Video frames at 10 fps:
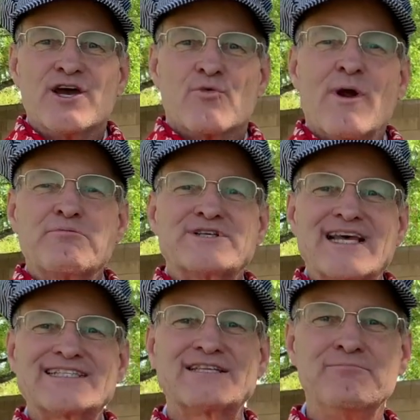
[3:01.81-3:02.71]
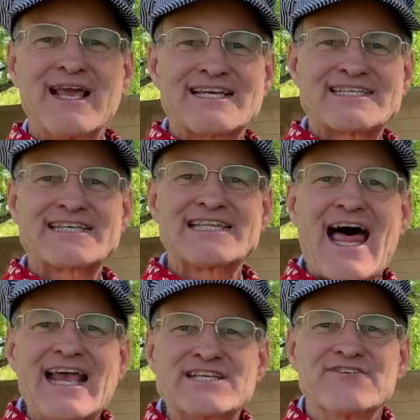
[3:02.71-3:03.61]
represents the biggest
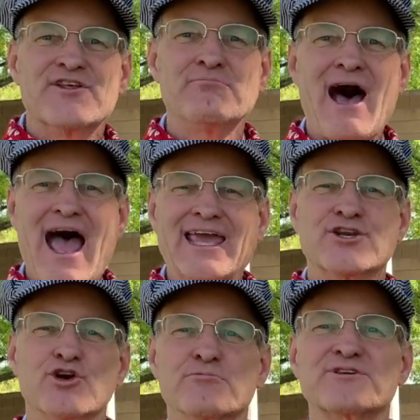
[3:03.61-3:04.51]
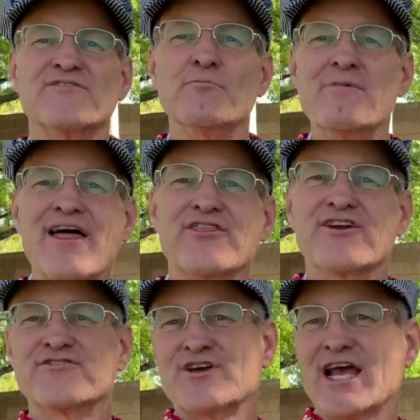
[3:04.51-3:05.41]
slice of the pie in terms of a
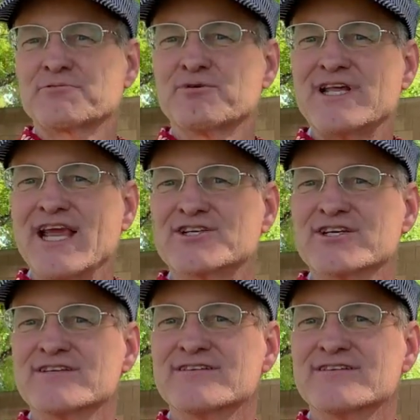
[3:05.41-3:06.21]
method of transportation?